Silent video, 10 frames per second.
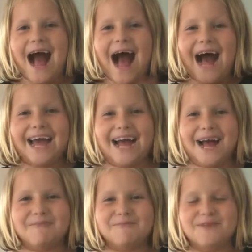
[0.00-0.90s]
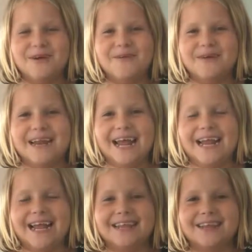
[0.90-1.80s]
Hi, I'm Rowan,
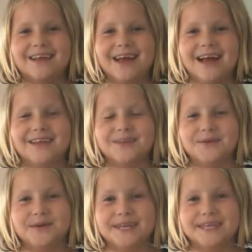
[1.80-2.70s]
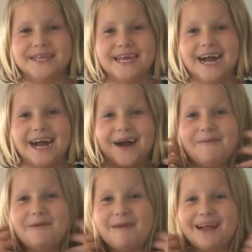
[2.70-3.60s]
and as you can see, I got
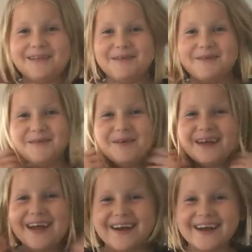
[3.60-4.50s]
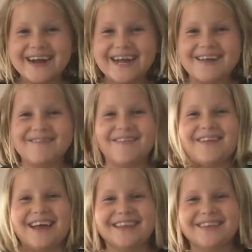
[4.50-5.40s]
my back to school haircut and my
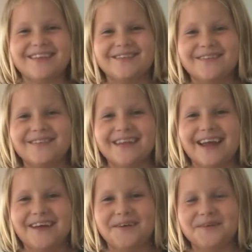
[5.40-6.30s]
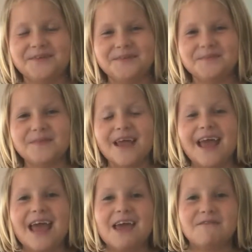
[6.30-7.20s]
back to school nails.
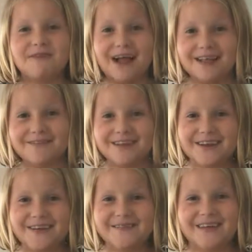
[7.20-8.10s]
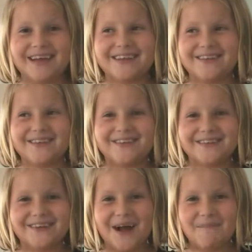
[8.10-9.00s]
And while I was going back to school
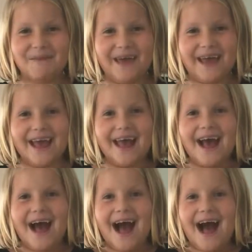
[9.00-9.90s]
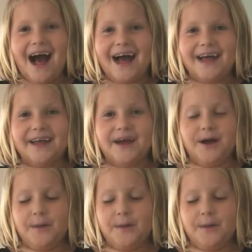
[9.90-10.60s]
shopping, I